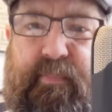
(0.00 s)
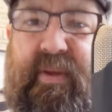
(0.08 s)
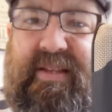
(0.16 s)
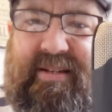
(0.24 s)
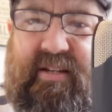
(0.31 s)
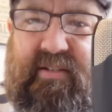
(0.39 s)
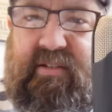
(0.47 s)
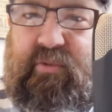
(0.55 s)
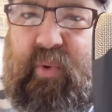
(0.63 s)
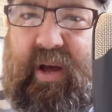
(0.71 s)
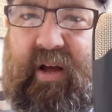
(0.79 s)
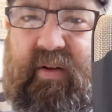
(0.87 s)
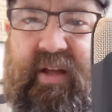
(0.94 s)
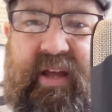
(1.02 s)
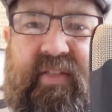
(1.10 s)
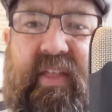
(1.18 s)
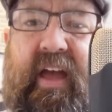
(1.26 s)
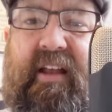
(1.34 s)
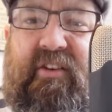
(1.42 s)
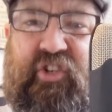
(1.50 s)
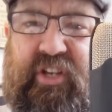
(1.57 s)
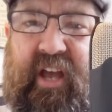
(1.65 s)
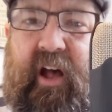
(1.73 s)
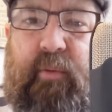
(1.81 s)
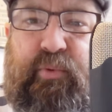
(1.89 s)
business as well that
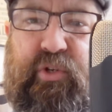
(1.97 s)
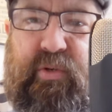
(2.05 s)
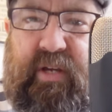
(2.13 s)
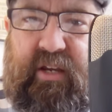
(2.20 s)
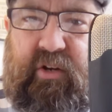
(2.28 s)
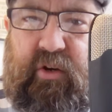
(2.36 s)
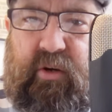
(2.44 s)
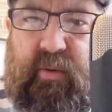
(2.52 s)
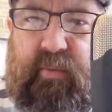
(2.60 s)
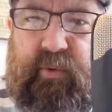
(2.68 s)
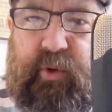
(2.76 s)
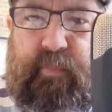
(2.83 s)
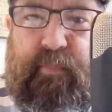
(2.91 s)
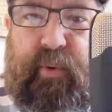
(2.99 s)
just helps you get your